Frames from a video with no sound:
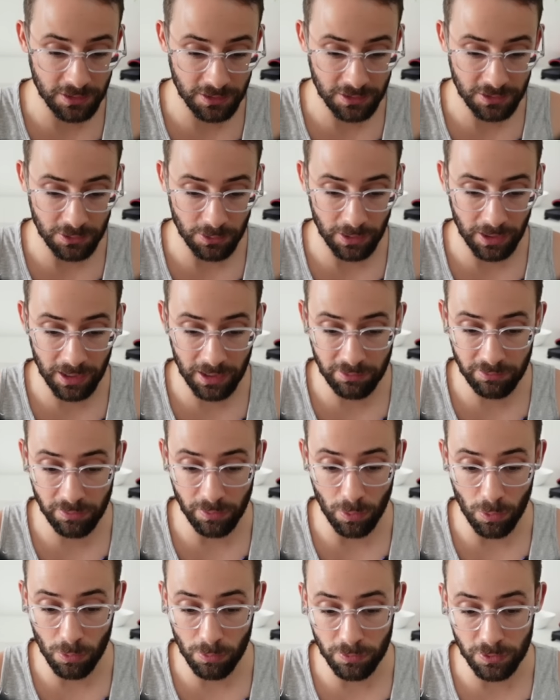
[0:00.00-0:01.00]
So I have
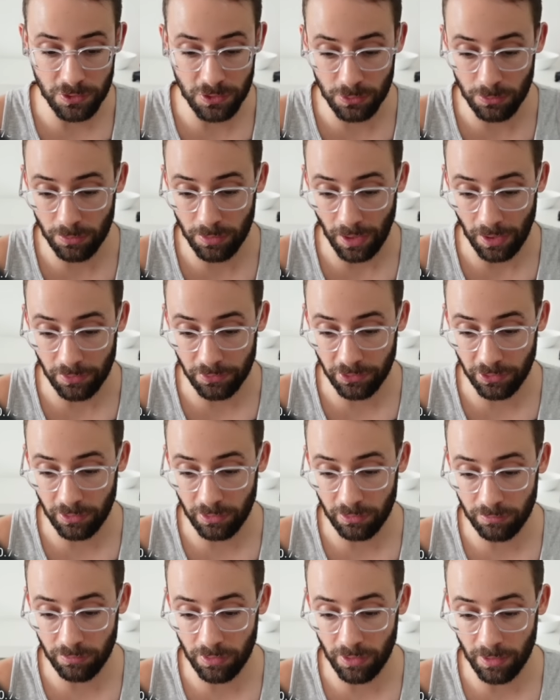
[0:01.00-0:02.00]
over two thousand
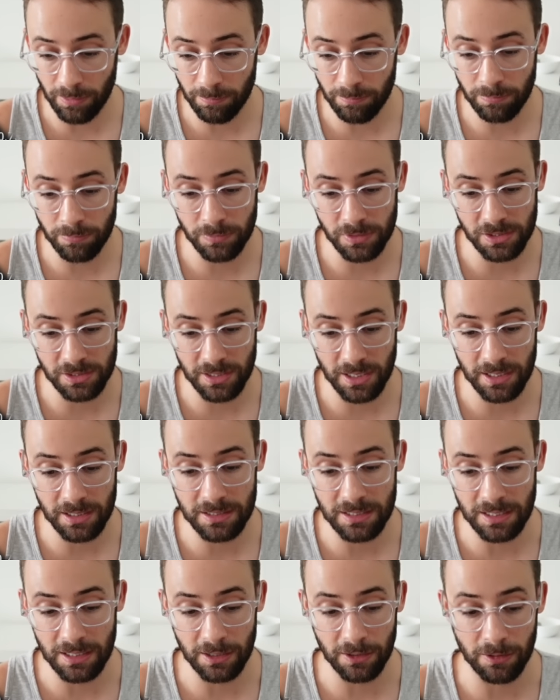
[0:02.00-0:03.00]
of them staked
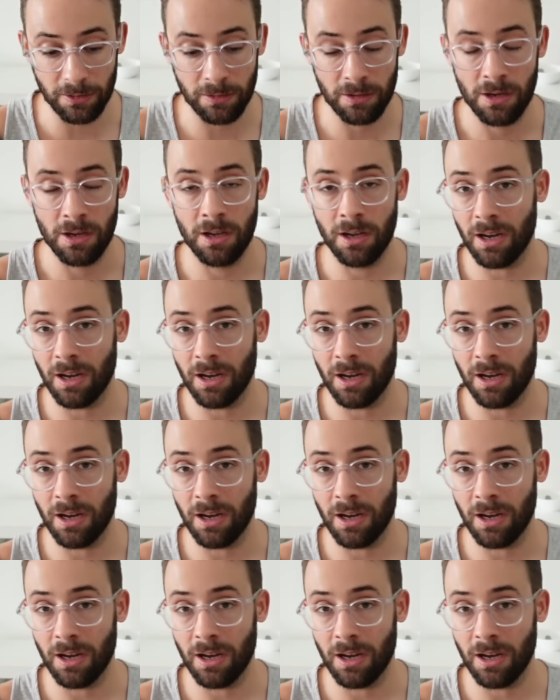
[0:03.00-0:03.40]
here.